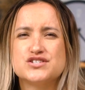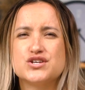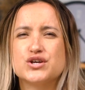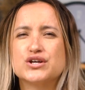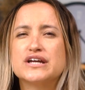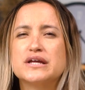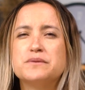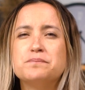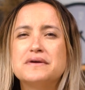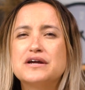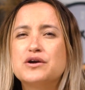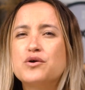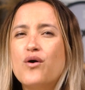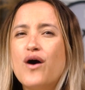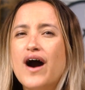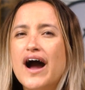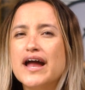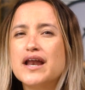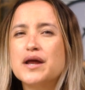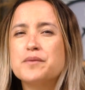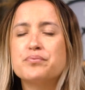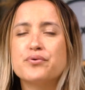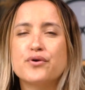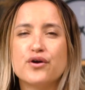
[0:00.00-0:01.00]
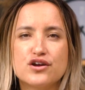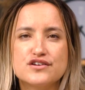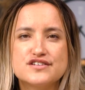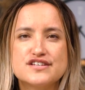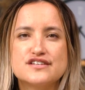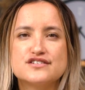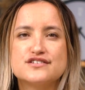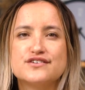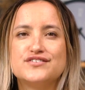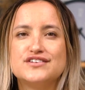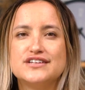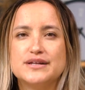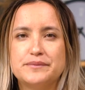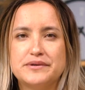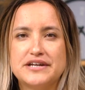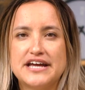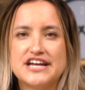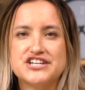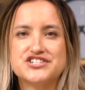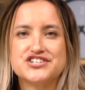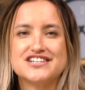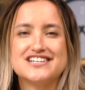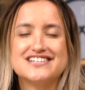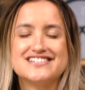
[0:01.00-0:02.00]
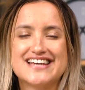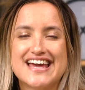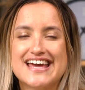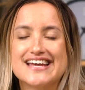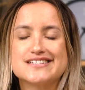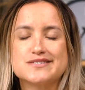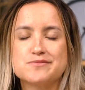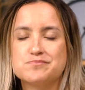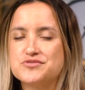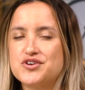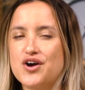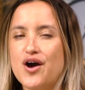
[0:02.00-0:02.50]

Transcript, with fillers: so it can be quite a process of elimination and take some